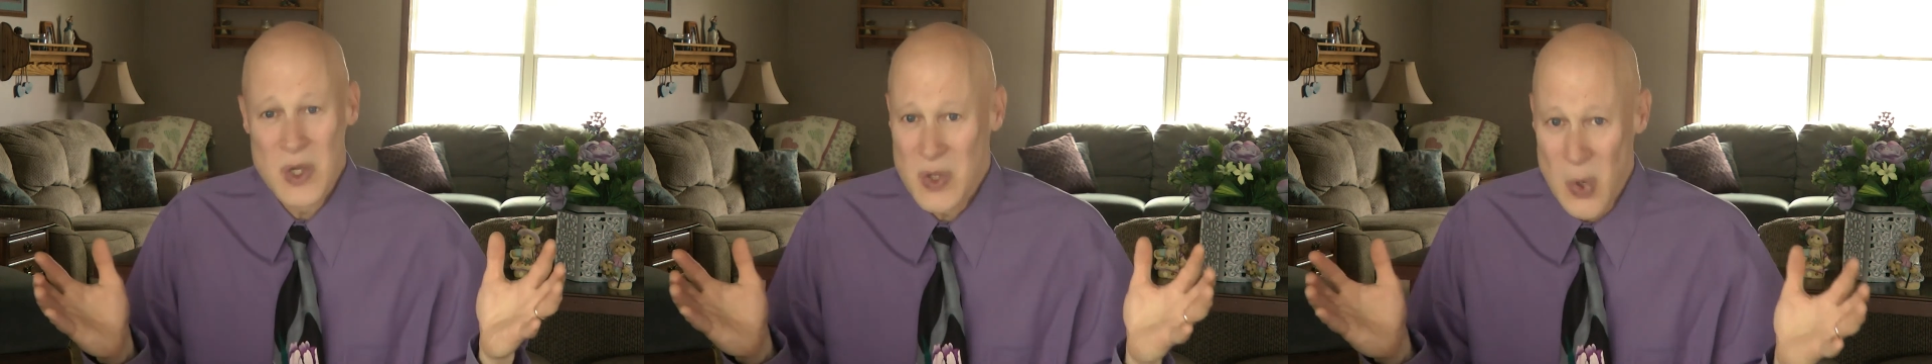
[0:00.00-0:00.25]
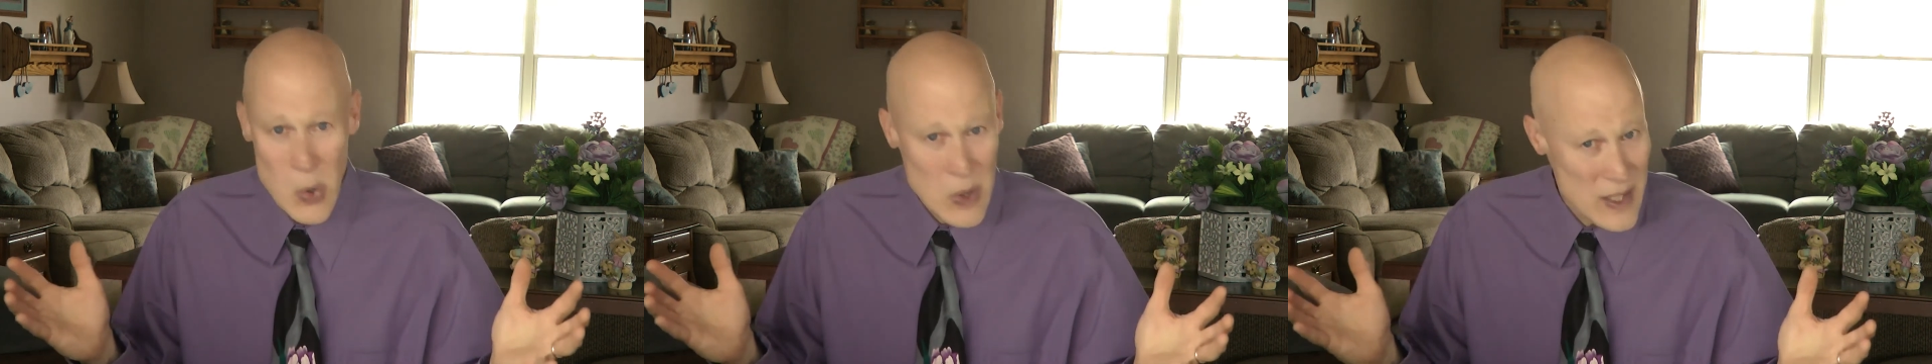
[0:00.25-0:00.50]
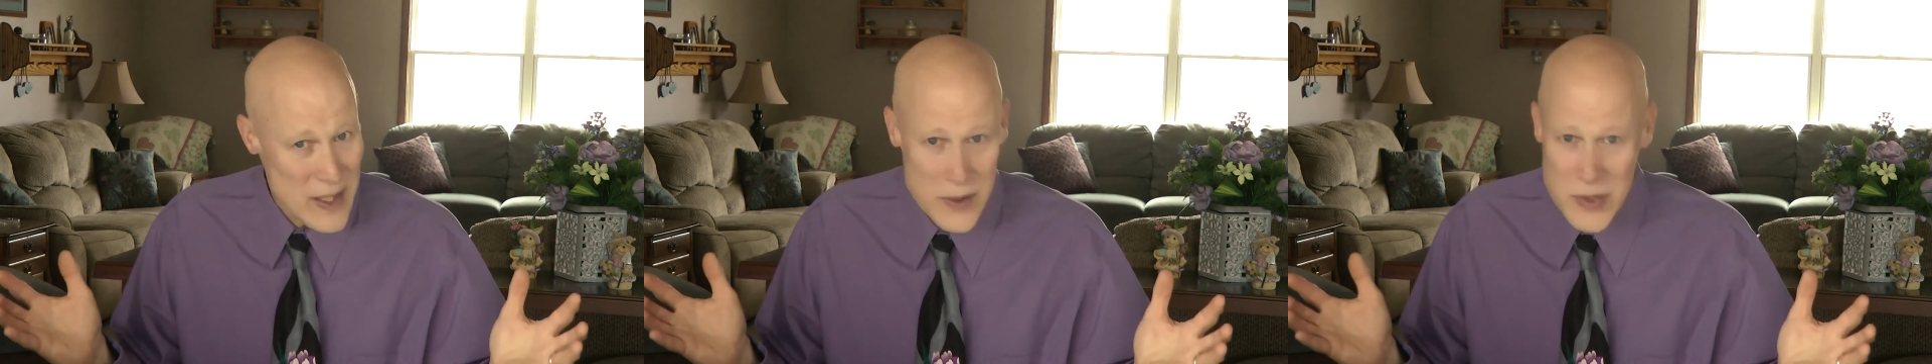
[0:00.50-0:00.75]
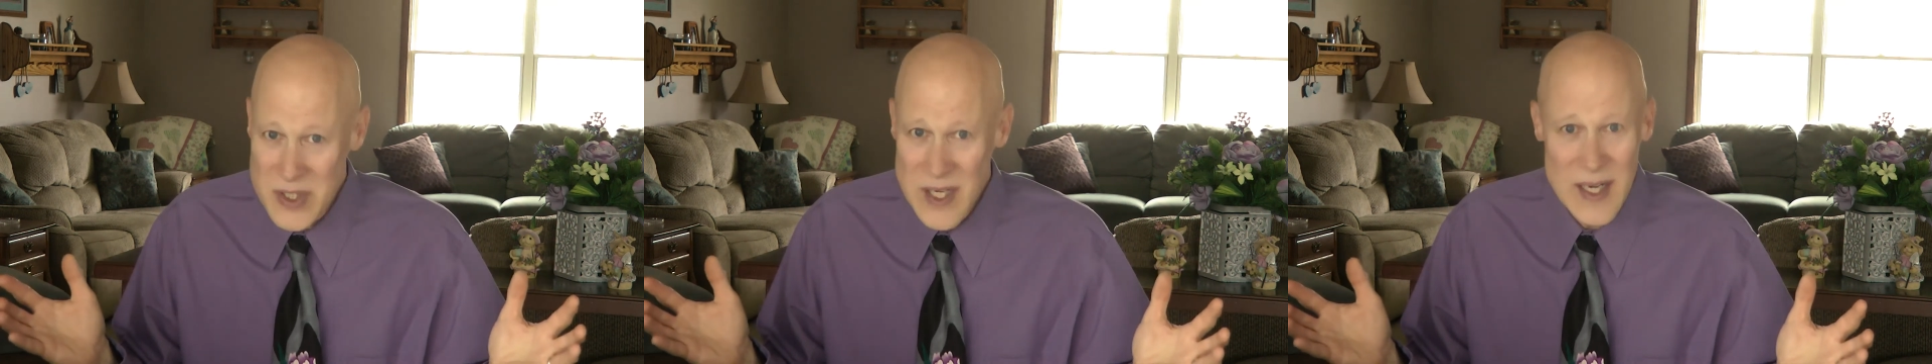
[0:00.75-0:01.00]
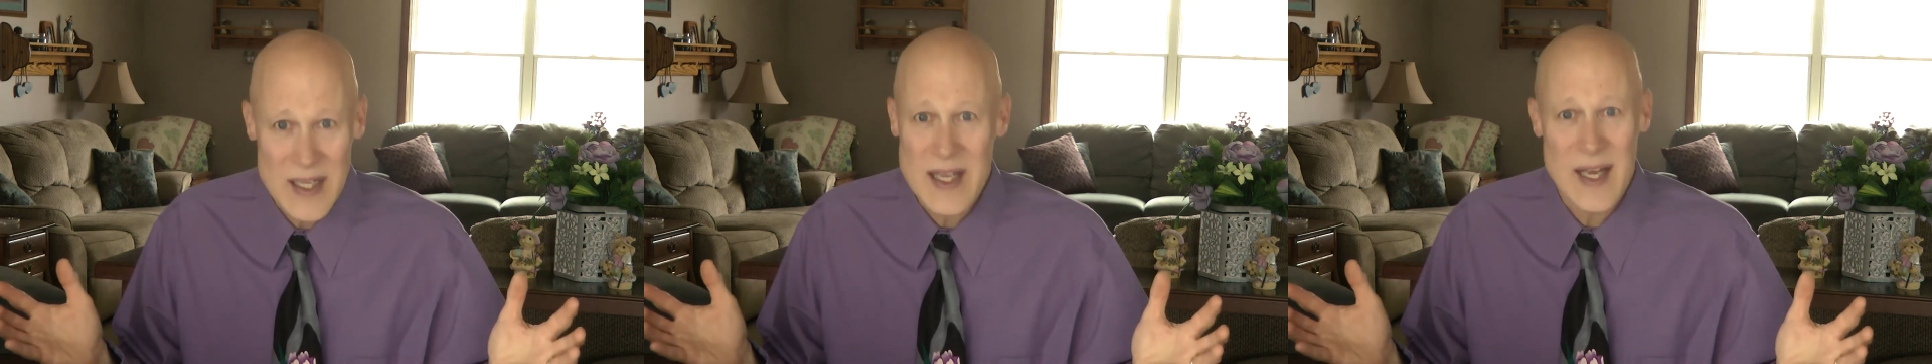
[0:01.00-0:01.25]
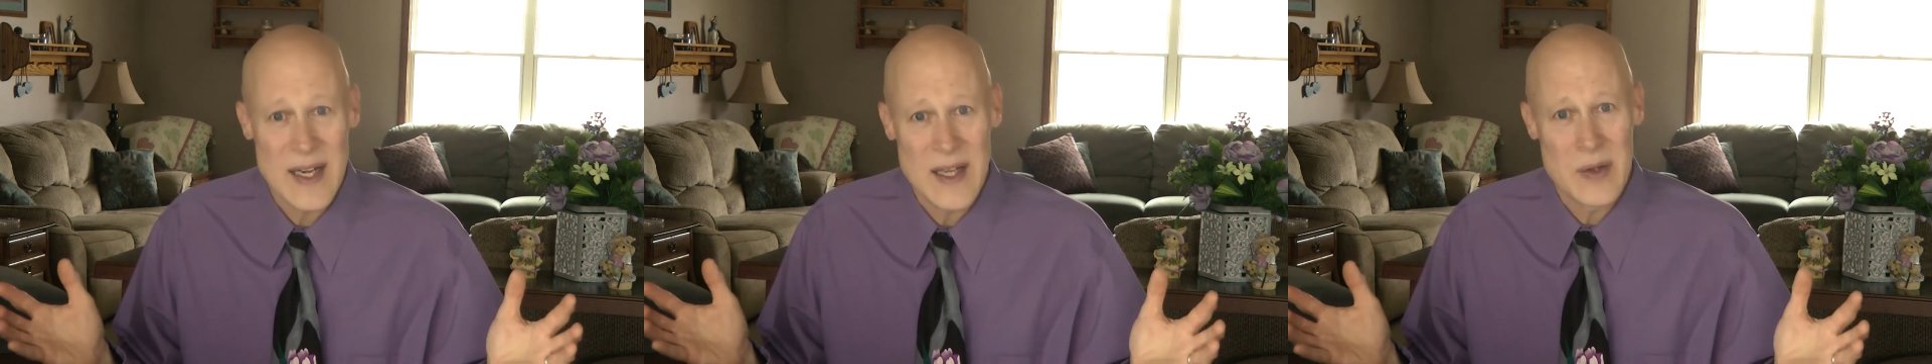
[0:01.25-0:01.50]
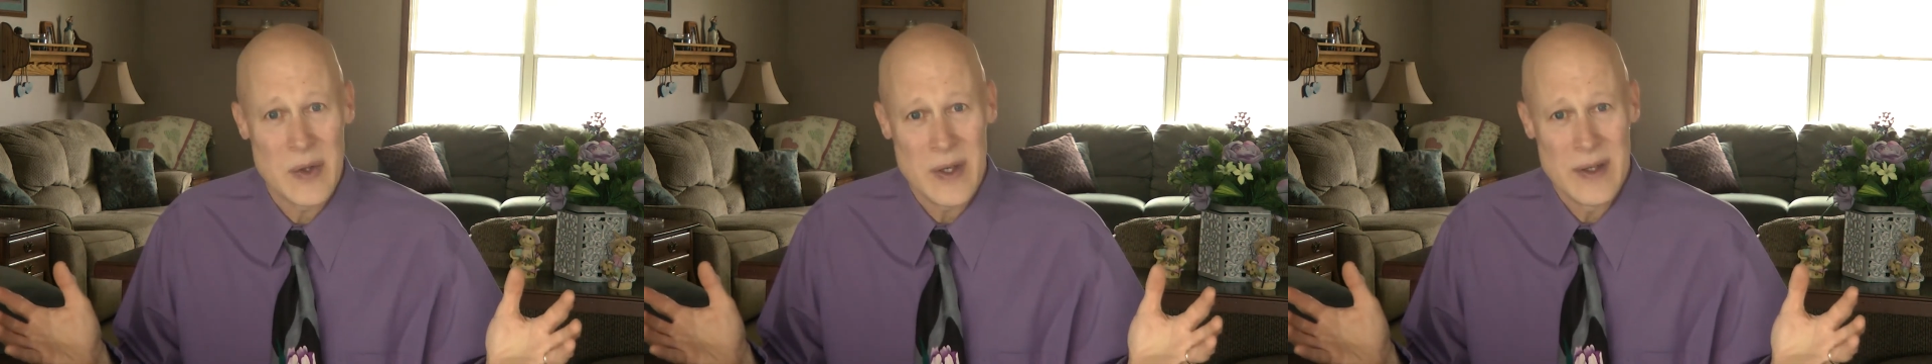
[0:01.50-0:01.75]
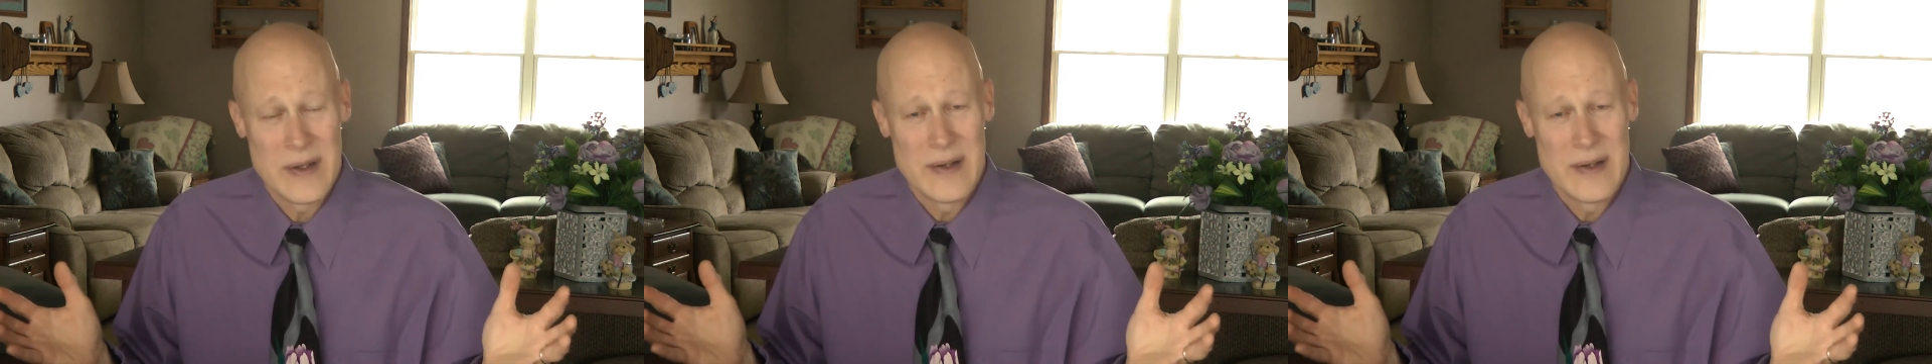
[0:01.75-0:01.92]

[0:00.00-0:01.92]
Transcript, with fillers: totally understand it yet either.